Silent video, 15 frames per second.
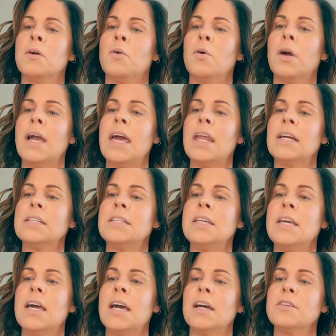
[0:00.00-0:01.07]
Organic
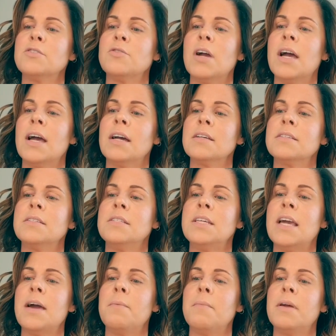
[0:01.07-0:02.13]
tea extracts,
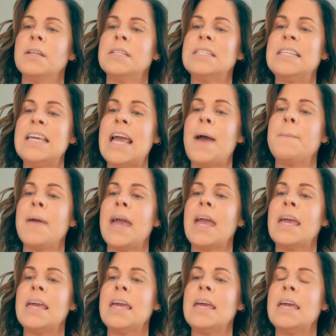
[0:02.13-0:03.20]
D M, D M A
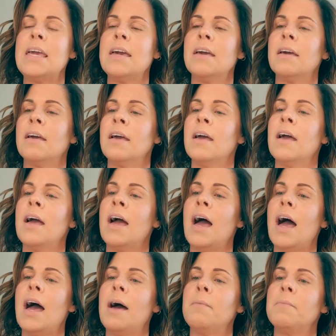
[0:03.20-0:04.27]
E.
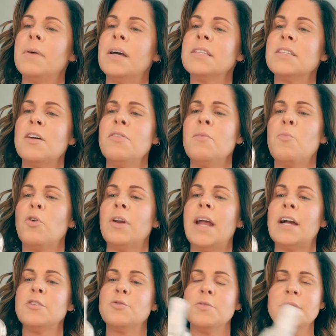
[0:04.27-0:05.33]
Um, it's on the more
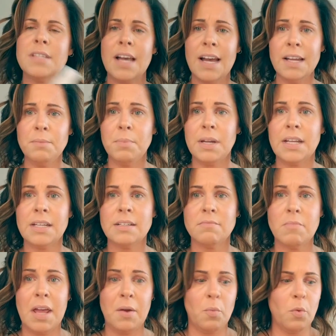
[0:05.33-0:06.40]
natural side, but it,
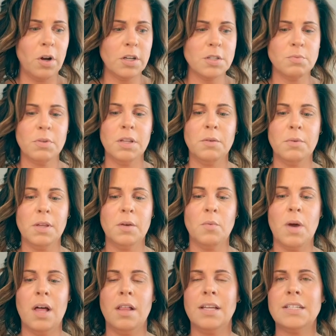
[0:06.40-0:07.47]
it works really, really
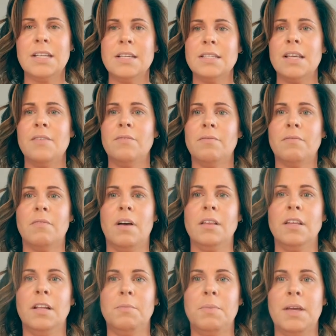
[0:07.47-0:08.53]
well. It does have a
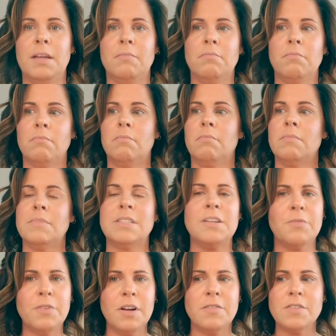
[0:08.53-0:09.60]
little bit
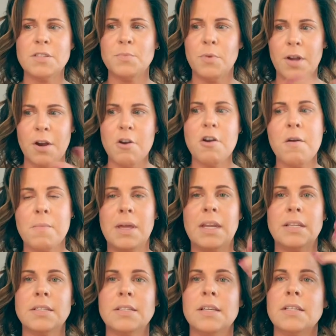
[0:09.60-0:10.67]
different of a sprayer. I mean,
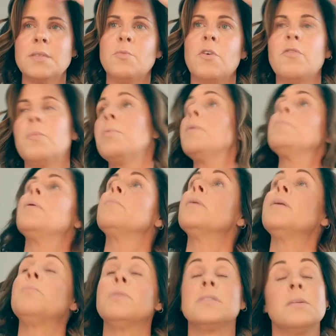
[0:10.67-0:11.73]
it's, it's more of a pump. I'm
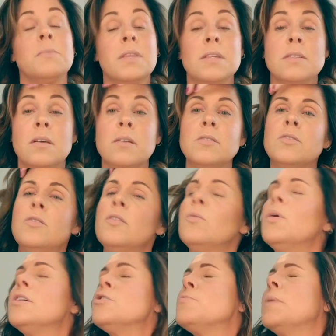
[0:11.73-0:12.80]
going to put some of this on too. You
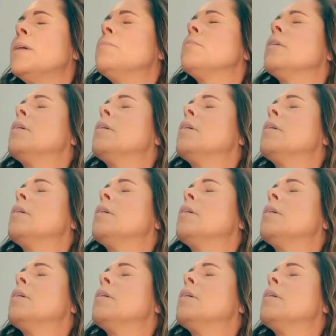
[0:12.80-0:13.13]
watch me.